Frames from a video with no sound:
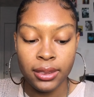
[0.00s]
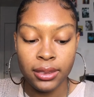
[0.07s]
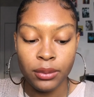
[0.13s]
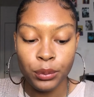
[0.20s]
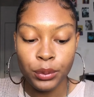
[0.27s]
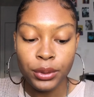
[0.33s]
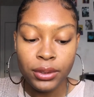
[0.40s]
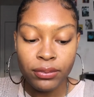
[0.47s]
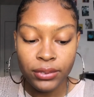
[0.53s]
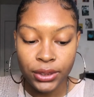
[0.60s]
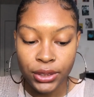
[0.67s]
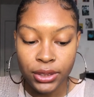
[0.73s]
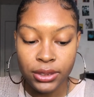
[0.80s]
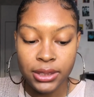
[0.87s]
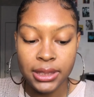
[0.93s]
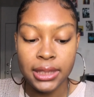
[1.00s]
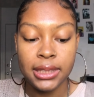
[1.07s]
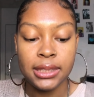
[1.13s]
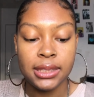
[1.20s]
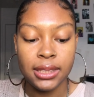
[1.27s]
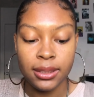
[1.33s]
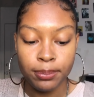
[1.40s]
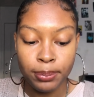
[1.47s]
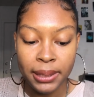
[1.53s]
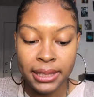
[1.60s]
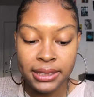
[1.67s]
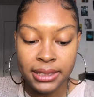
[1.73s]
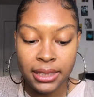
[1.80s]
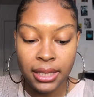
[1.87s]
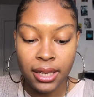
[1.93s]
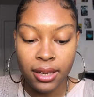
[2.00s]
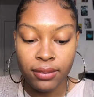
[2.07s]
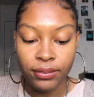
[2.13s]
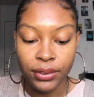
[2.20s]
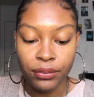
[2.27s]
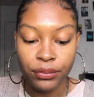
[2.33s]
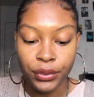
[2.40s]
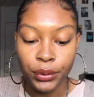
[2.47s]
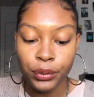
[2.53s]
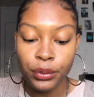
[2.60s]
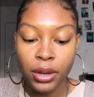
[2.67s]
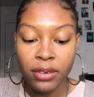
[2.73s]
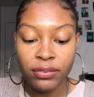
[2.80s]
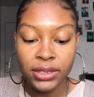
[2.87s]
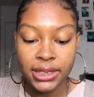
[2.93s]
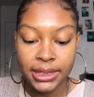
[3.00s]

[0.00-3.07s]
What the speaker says: The rule of thirds is the placing of a photographic